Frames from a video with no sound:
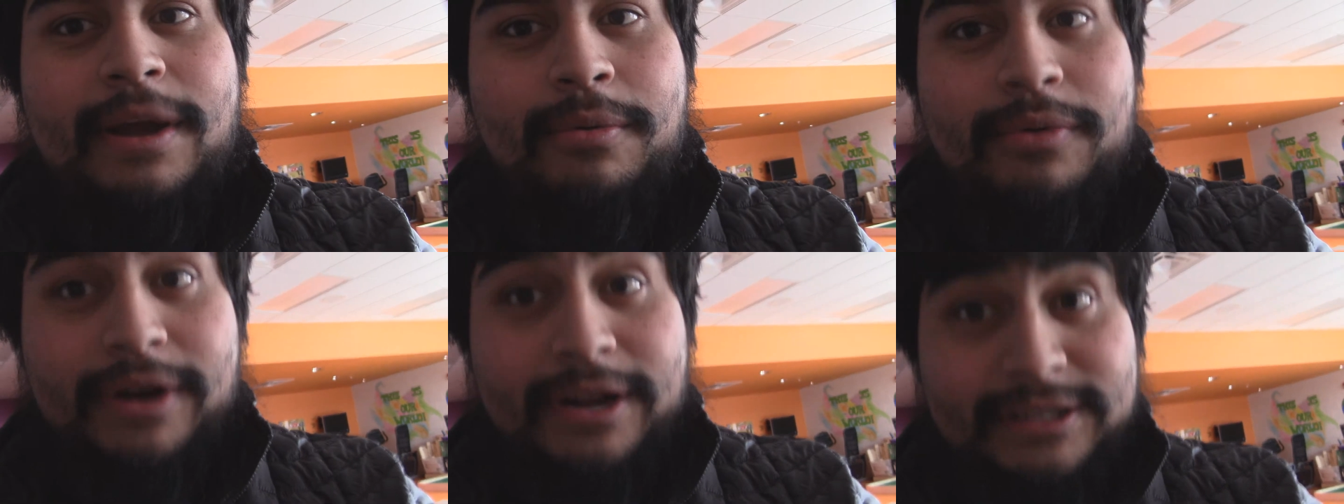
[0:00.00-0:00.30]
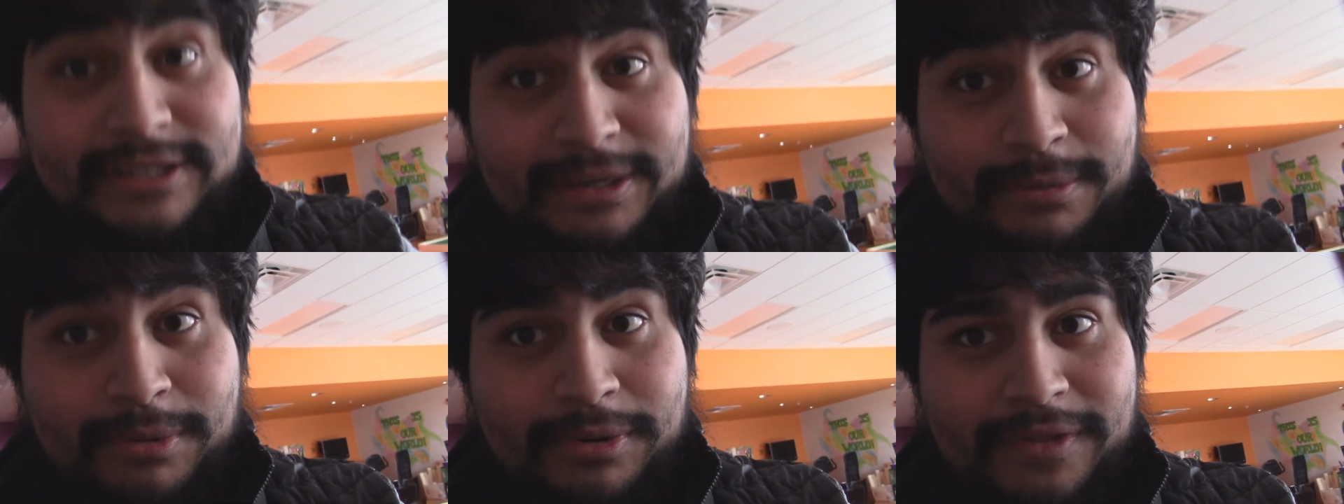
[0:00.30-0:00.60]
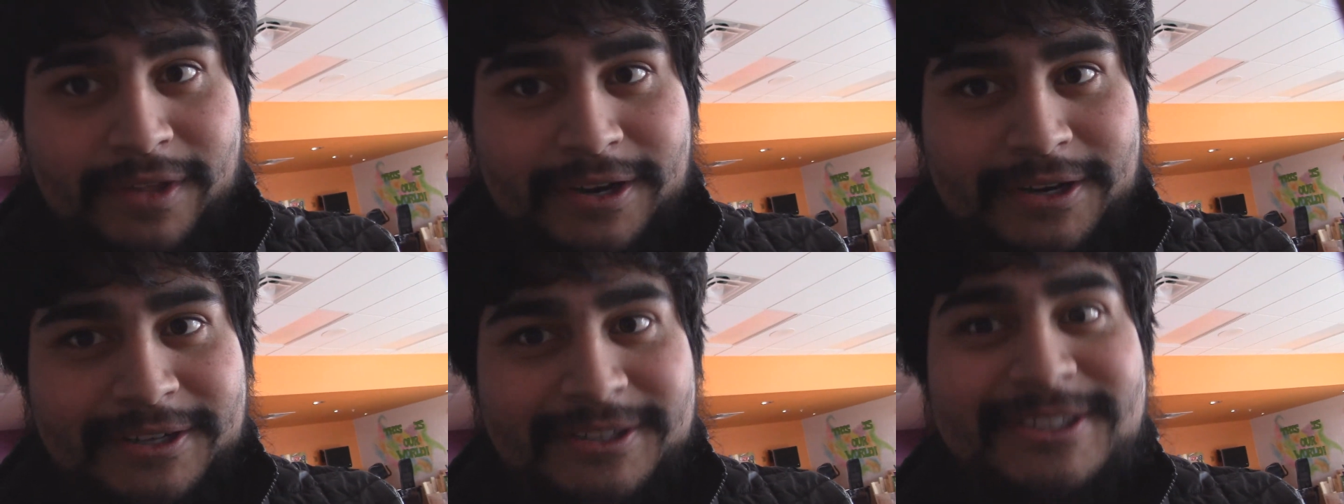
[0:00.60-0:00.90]
I will not say where
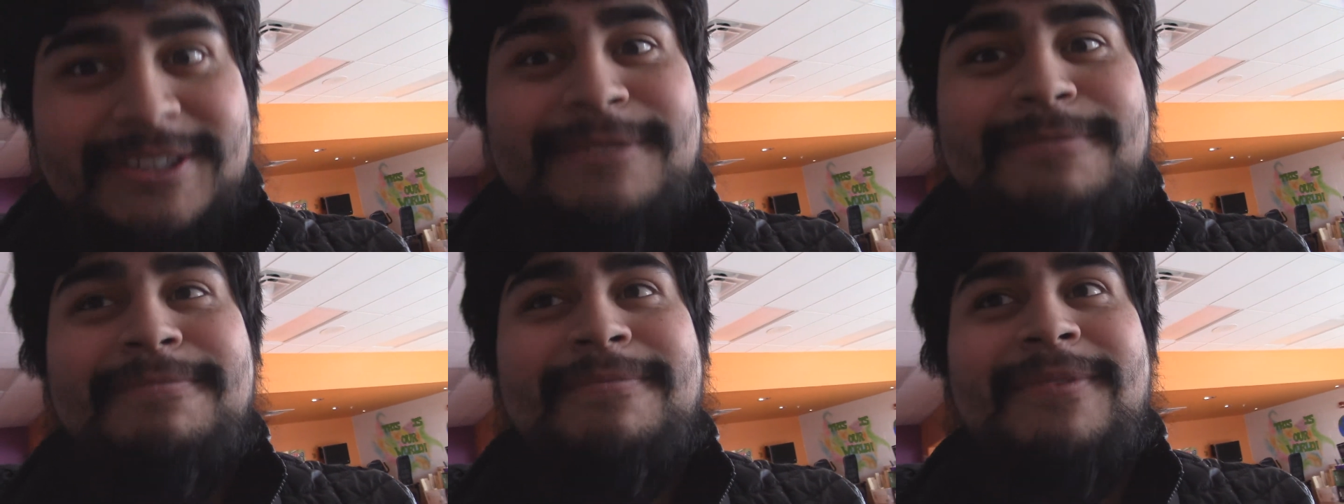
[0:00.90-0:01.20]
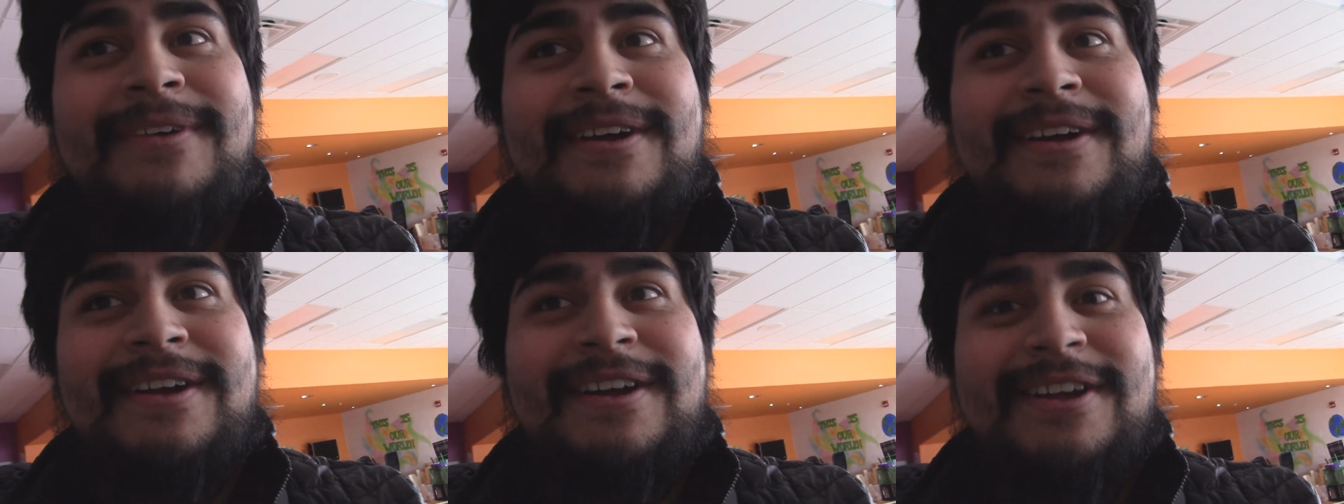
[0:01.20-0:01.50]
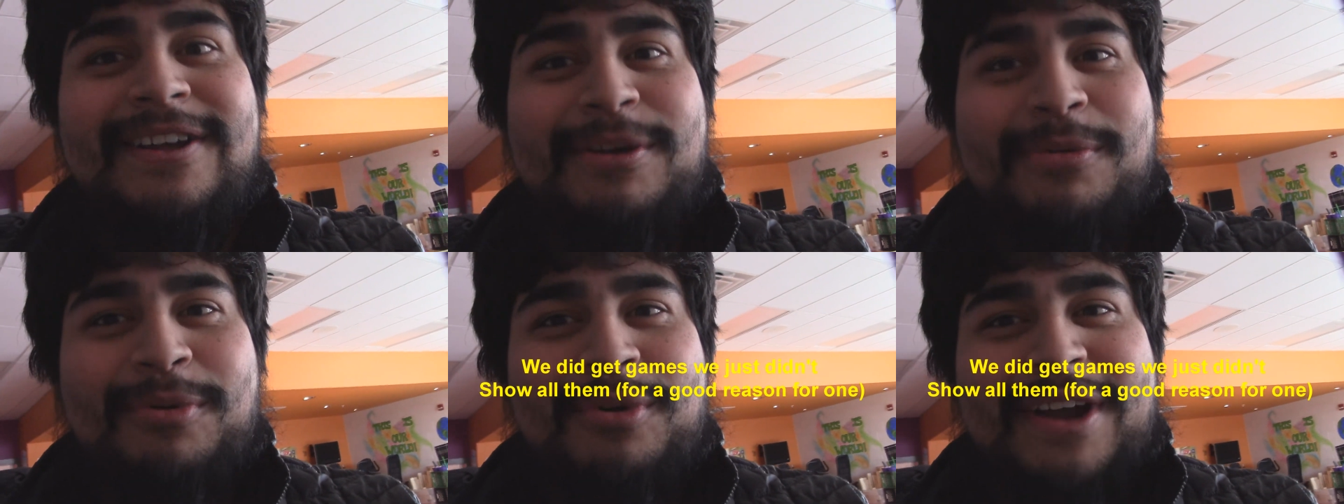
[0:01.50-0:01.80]
that is.
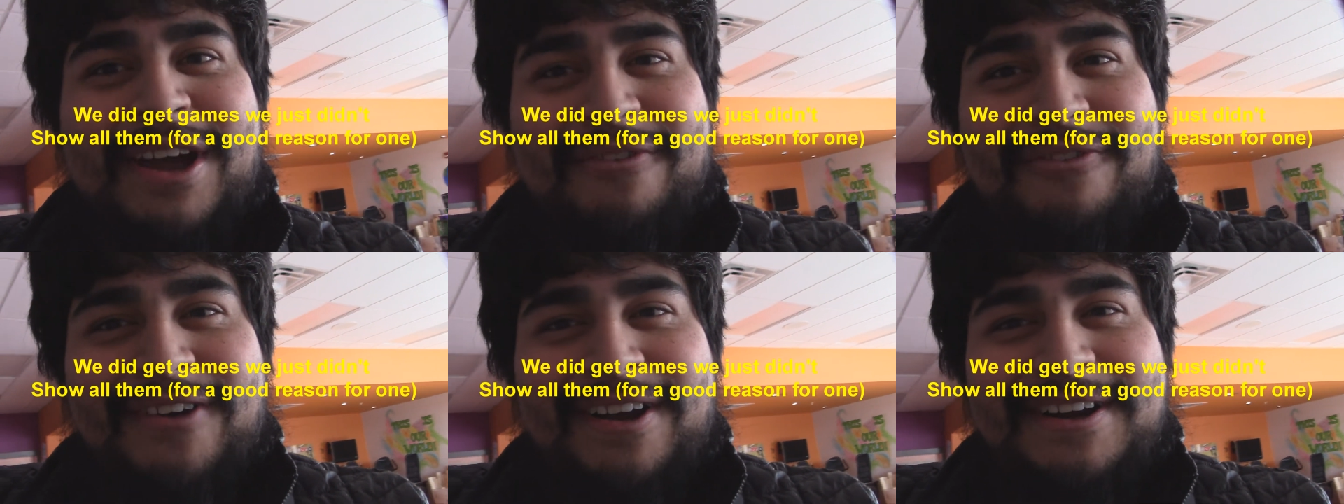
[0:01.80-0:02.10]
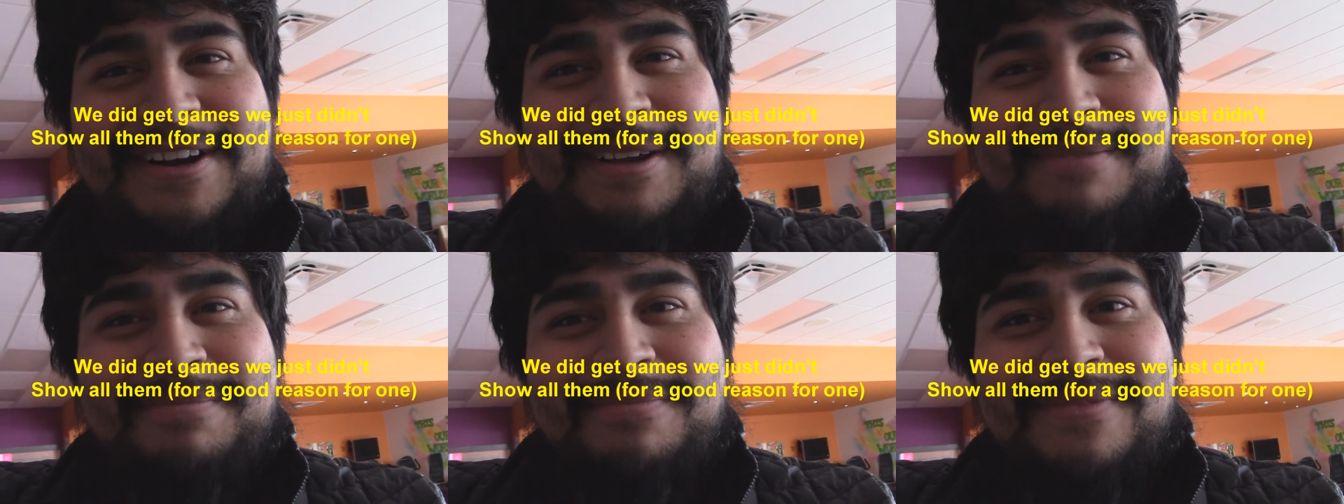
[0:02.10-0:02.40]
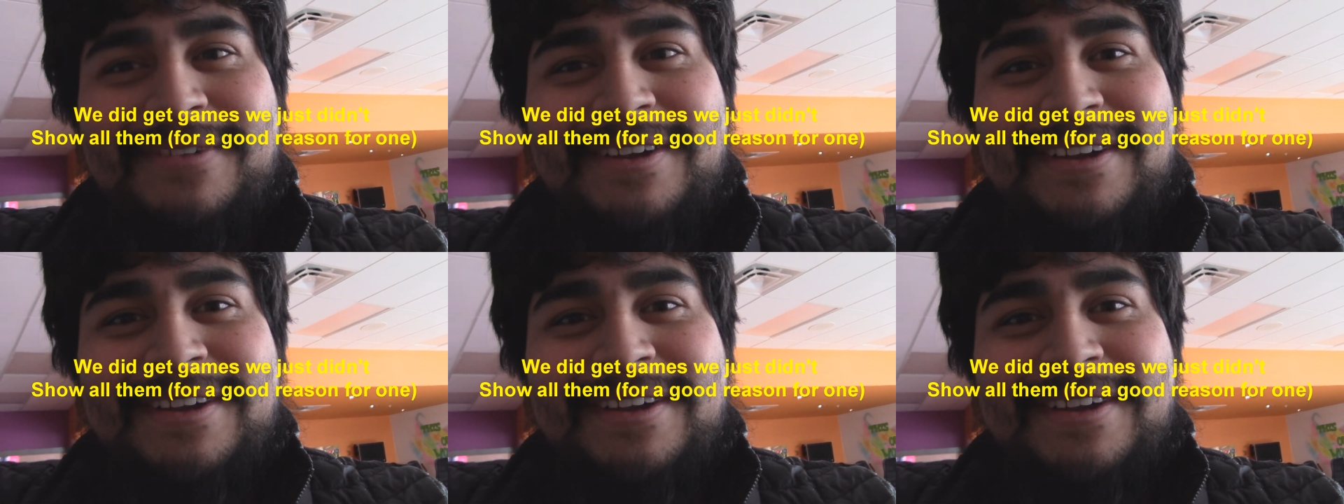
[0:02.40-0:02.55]
You will not find him.